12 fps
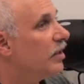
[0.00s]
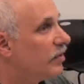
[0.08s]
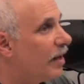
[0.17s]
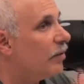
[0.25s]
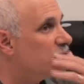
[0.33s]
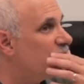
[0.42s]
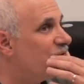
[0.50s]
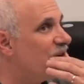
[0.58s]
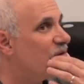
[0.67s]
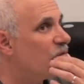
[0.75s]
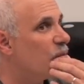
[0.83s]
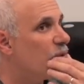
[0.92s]
That was a
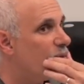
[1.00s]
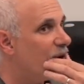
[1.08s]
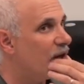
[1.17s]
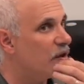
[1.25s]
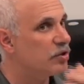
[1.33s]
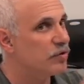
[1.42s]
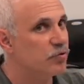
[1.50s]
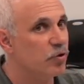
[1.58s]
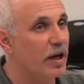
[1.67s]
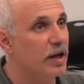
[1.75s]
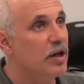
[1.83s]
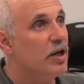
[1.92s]
favorable balance of
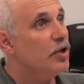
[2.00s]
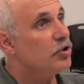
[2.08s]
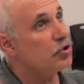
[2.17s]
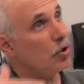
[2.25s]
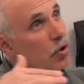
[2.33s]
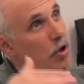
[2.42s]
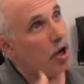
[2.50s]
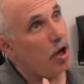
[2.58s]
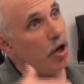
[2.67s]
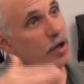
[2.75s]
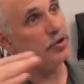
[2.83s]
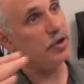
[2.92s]
trade. So
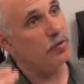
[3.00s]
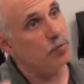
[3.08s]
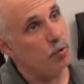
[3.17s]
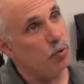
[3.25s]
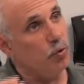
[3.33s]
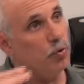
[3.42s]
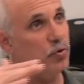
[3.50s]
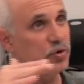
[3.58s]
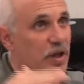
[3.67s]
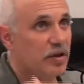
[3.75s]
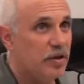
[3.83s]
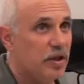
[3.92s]
laws and
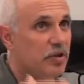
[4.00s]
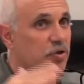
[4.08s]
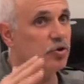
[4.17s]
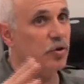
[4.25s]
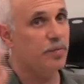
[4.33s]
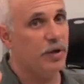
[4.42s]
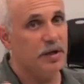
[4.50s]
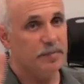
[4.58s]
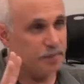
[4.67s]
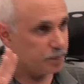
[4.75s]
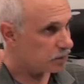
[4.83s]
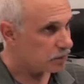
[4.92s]
rules and things should
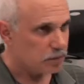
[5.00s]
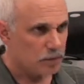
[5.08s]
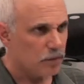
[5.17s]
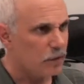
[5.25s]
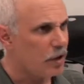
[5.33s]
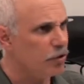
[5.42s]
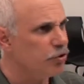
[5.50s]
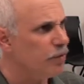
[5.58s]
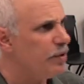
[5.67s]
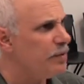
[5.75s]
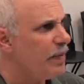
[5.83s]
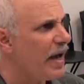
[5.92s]

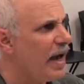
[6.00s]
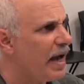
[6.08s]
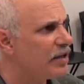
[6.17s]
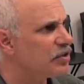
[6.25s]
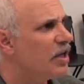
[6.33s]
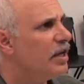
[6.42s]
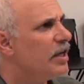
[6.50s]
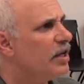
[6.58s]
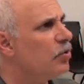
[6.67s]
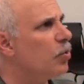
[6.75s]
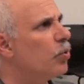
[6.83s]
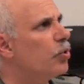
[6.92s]
be passed
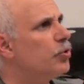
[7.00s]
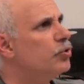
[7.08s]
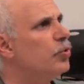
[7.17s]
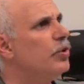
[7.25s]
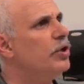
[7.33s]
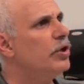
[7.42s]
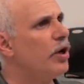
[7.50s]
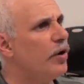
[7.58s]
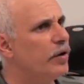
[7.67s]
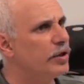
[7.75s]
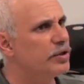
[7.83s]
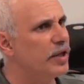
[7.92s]
in order to
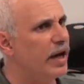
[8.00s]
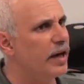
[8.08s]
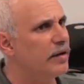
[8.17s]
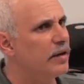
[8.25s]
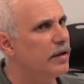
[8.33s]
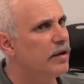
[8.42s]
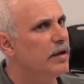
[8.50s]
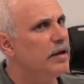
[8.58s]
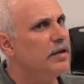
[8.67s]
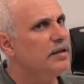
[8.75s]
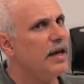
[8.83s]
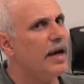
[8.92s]
encourage that.
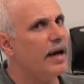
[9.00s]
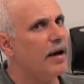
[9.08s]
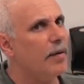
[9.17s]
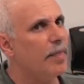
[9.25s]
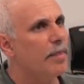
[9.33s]
Now,